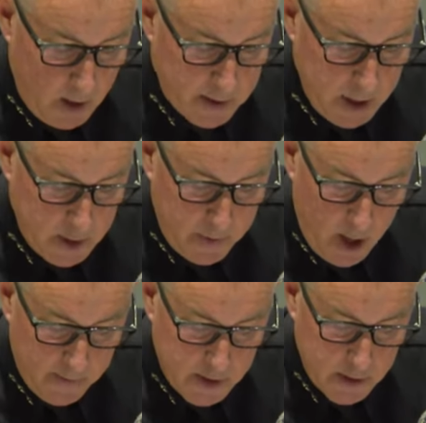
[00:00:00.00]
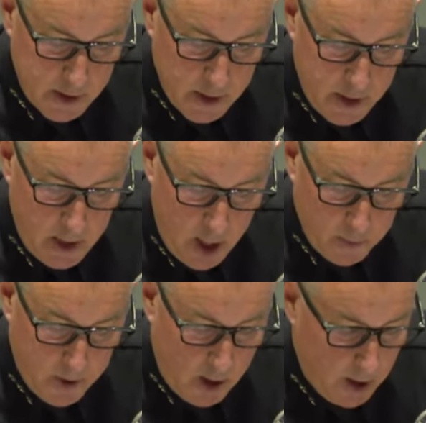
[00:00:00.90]
CHP officers initiated a
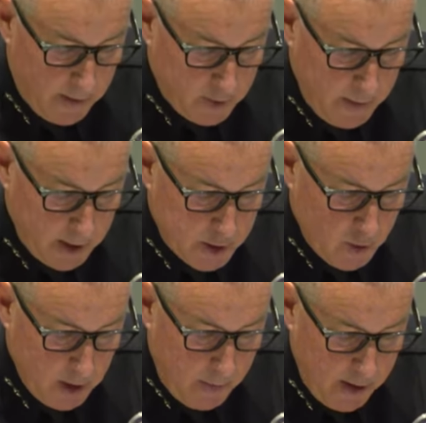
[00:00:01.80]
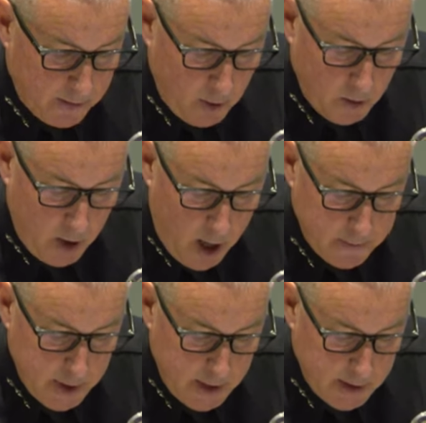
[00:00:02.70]
help call after being struck by thrown
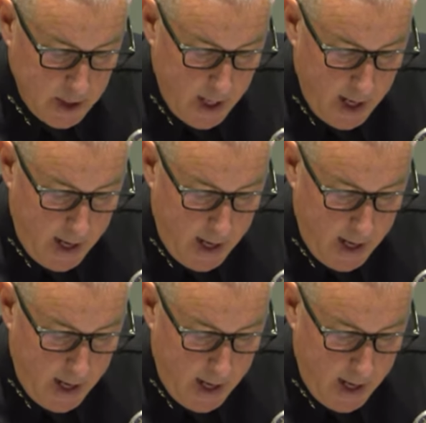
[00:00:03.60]
objects,